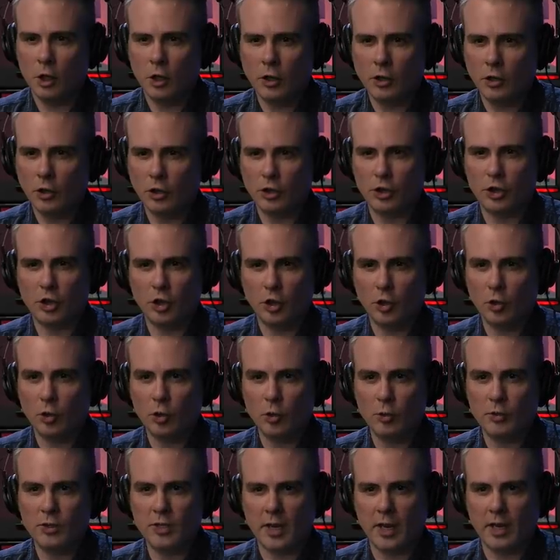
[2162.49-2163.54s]
your
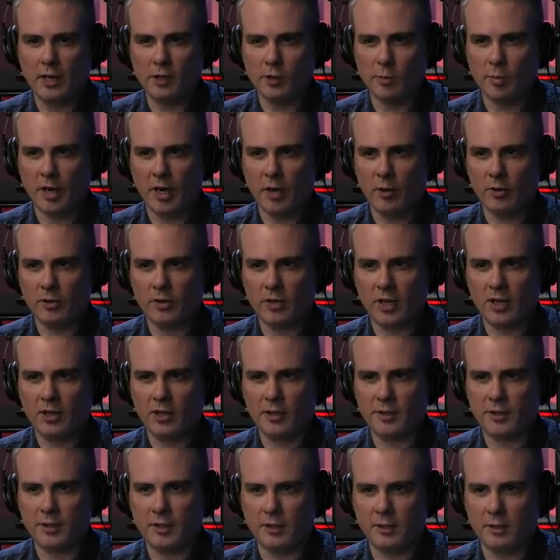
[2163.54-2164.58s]
shoes and your power
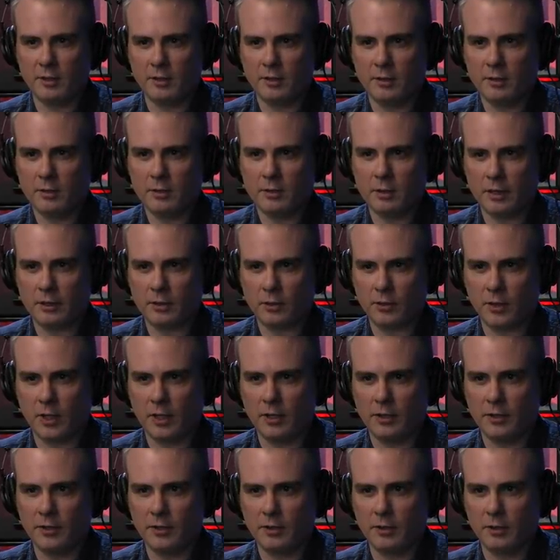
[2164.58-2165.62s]
skeleton,
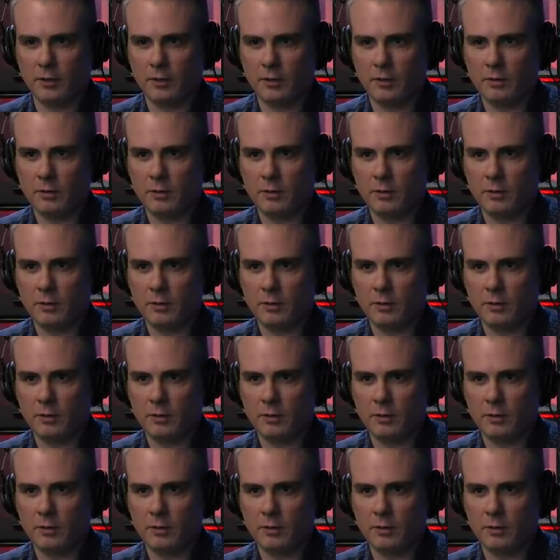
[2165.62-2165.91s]
exoskeleton.